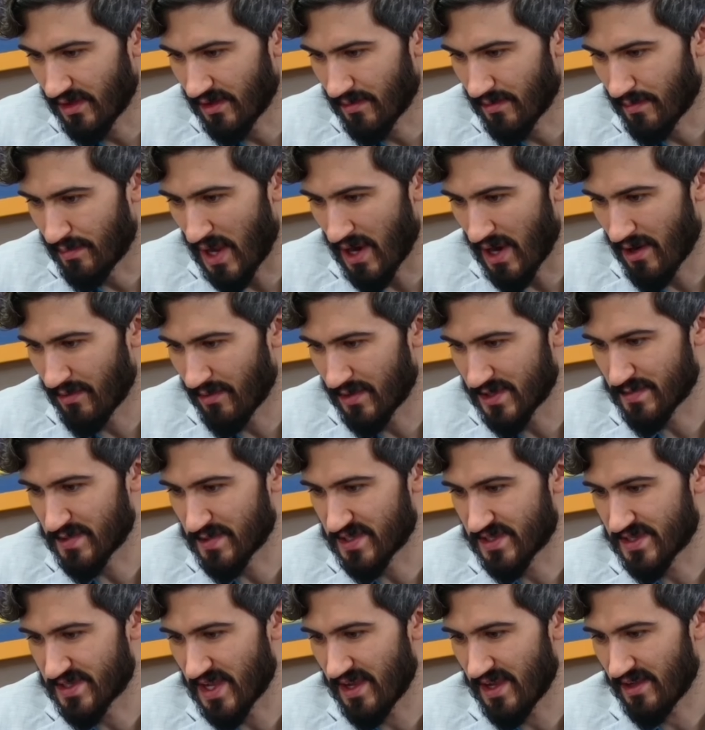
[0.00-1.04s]
Byron was
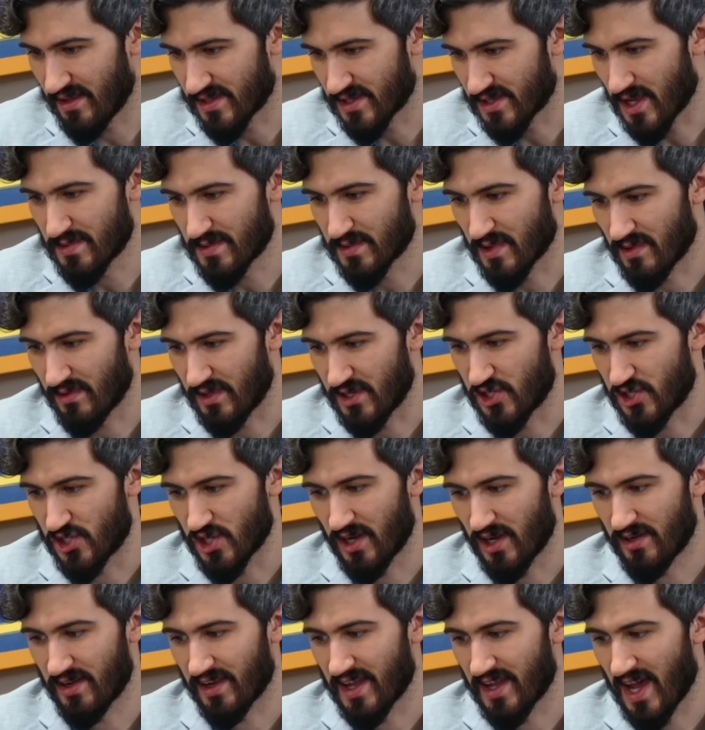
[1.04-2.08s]
mistake subsequently
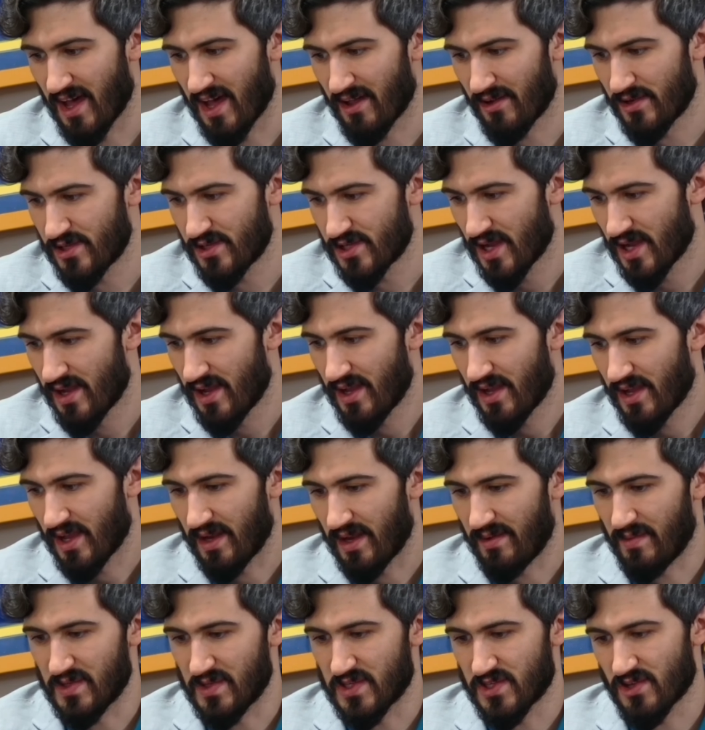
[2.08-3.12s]
shunned at college
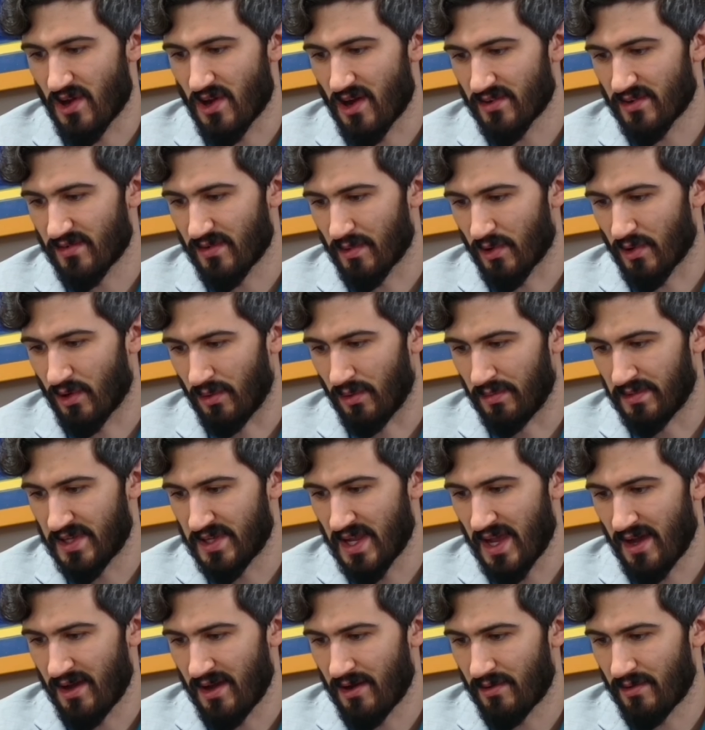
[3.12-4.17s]
and even stalked from her
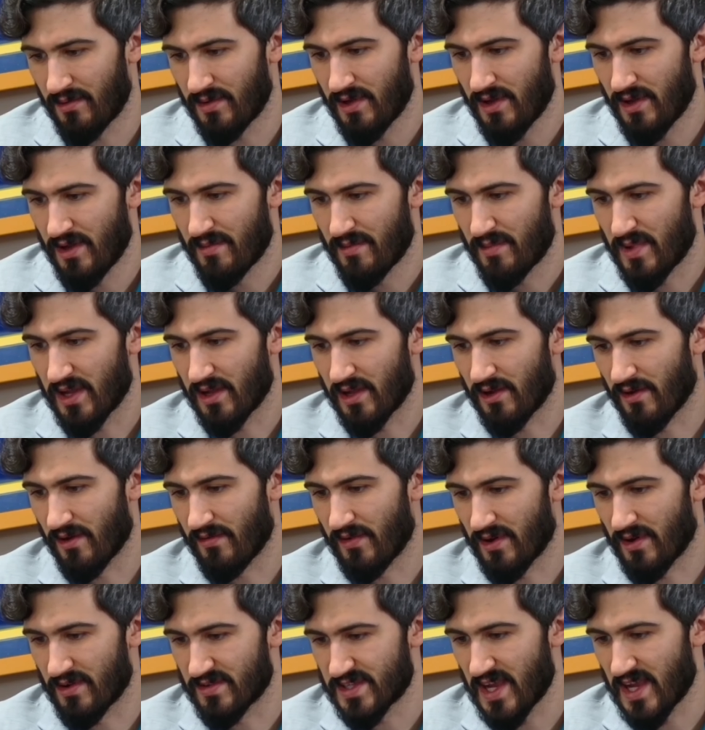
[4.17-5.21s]
hometown, making her
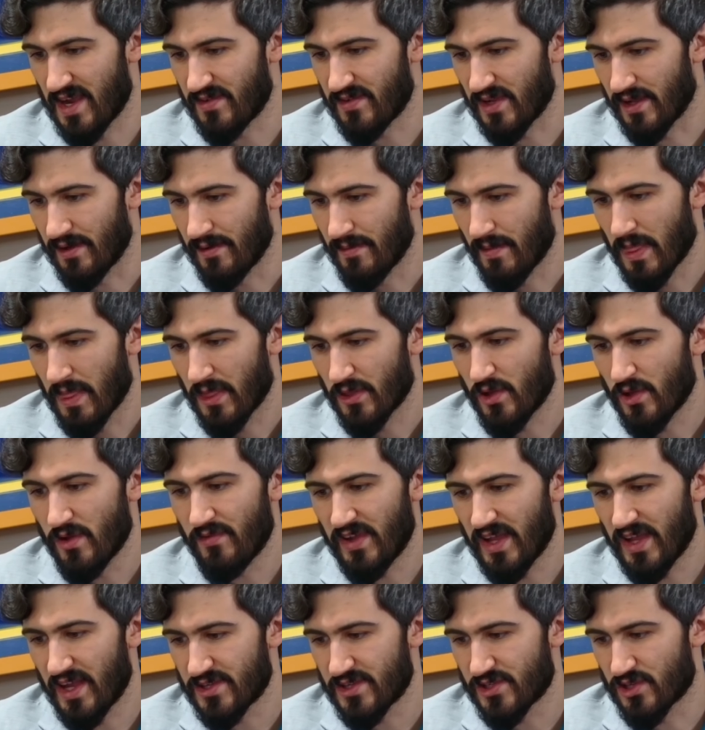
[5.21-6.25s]
fear of safety.
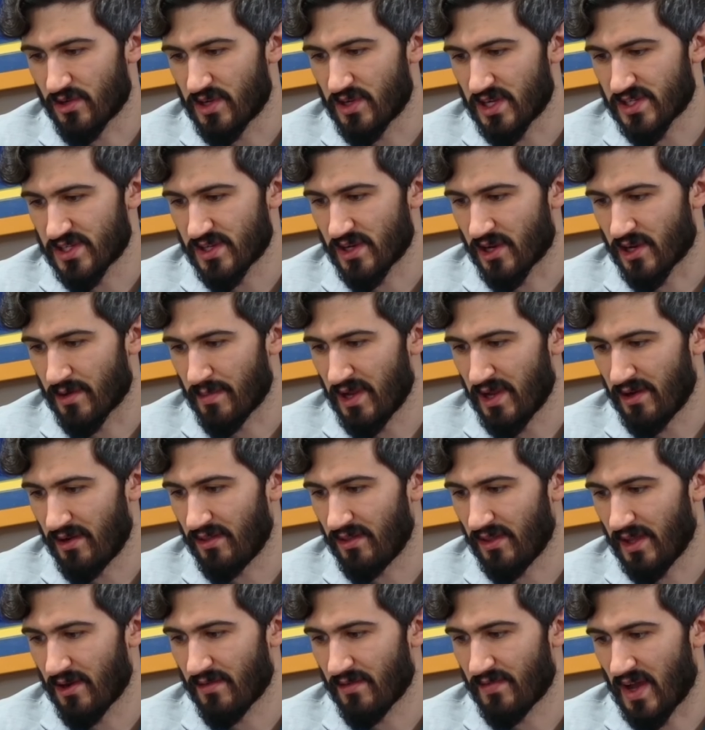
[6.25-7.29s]
UVA's Judiciary Committee
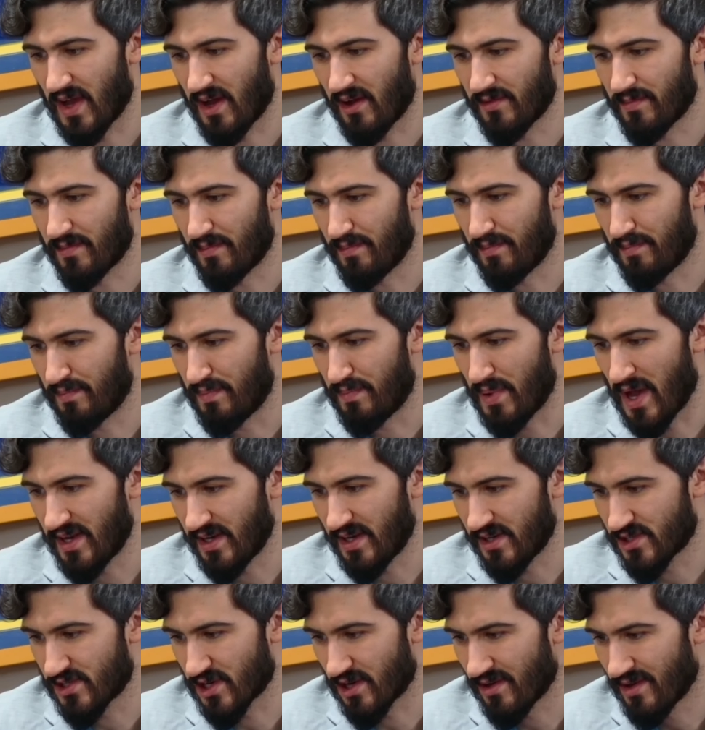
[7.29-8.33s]
later found
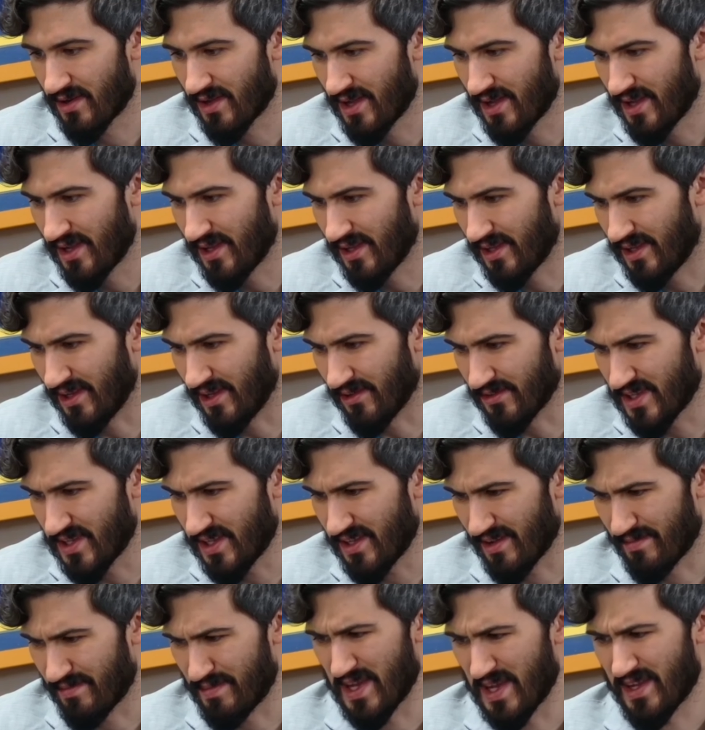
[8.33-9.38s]
Bettinger
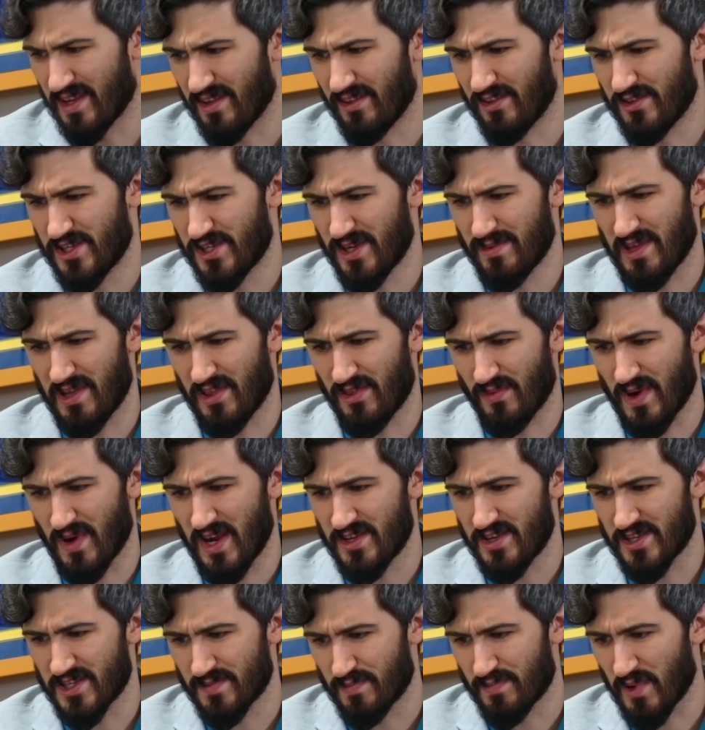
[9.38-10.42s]
guilty of making a legitimate threat
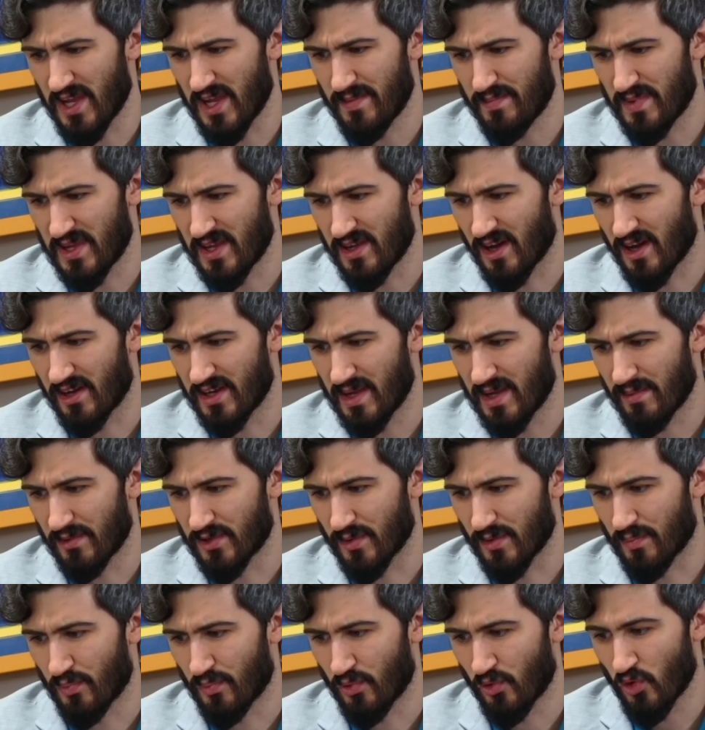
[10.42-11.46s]
despite being unable
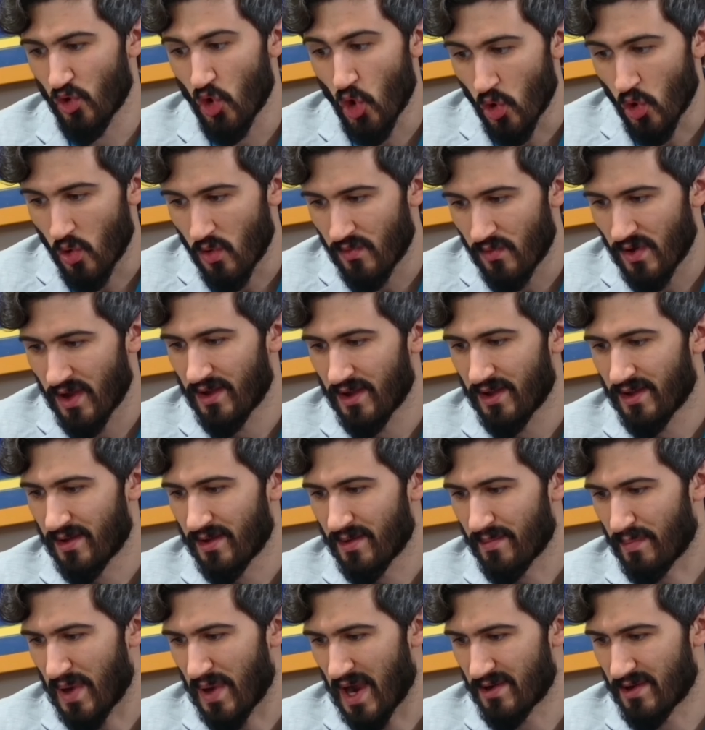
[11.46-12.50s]
to prove
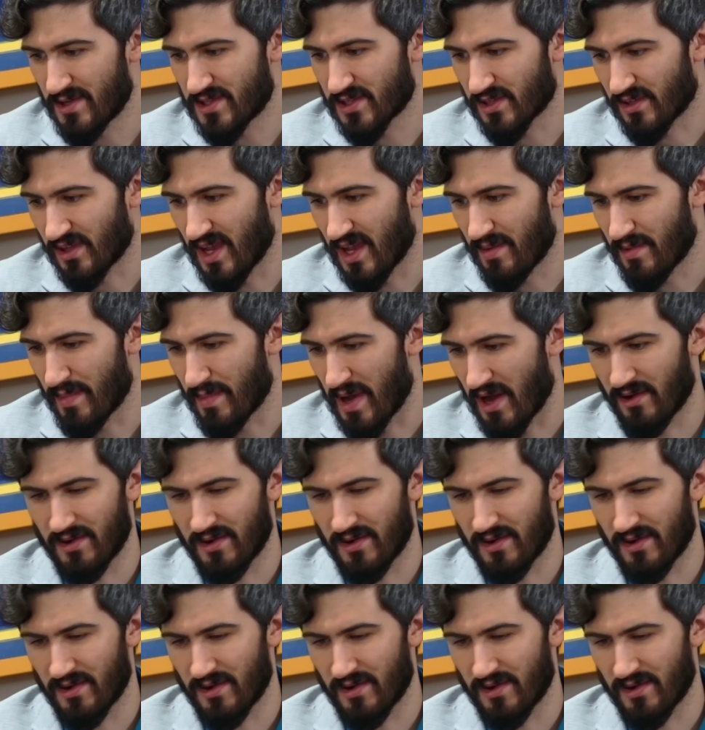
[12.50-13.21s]
Byron's claim about her